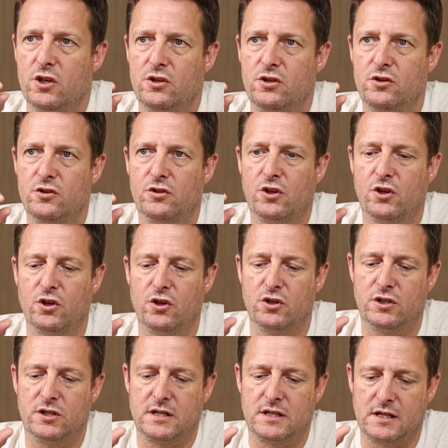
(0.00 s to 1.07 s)
you
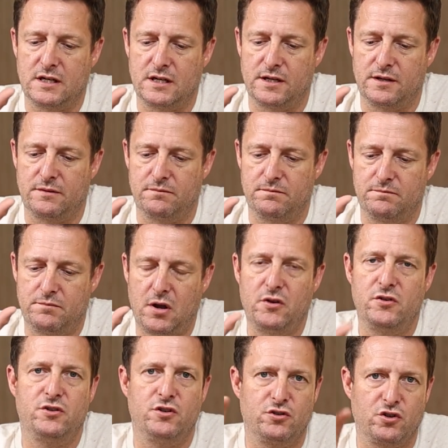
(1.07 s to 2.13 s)
could
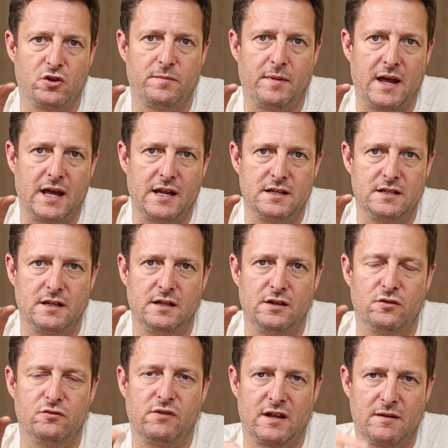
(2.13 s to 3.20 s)
post your job ad and
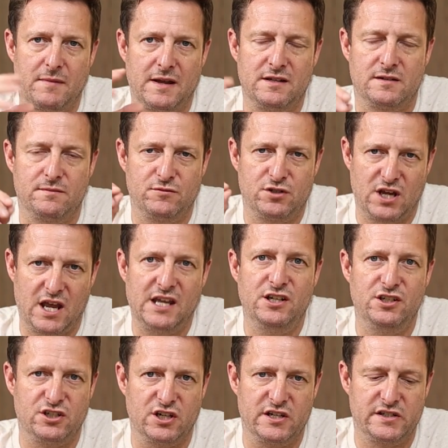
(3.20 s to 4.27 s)
it would recommend some
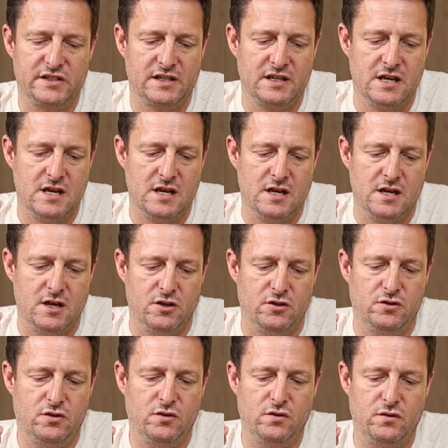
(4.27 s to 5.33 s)
changes
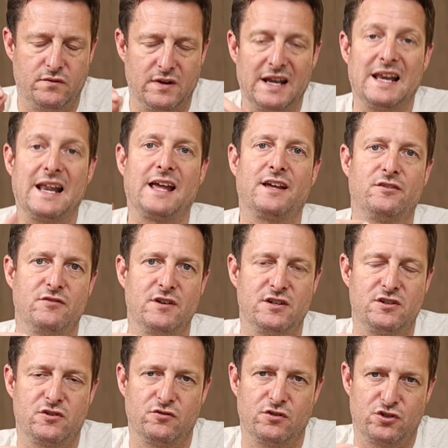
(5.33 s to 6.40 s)
to the
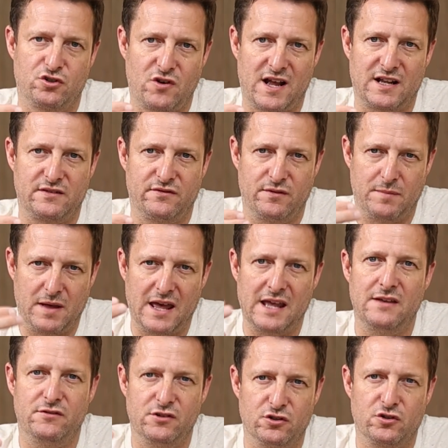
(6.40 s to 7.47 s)
language to attract the
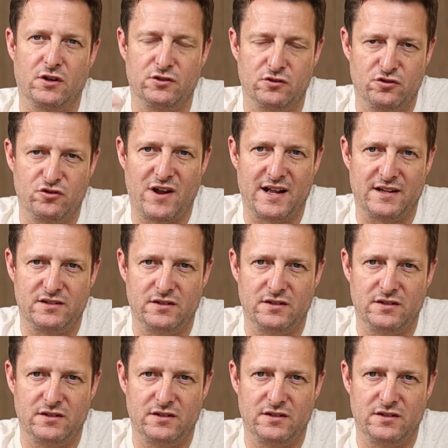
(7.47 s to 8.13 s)
behavior you're trying to attract.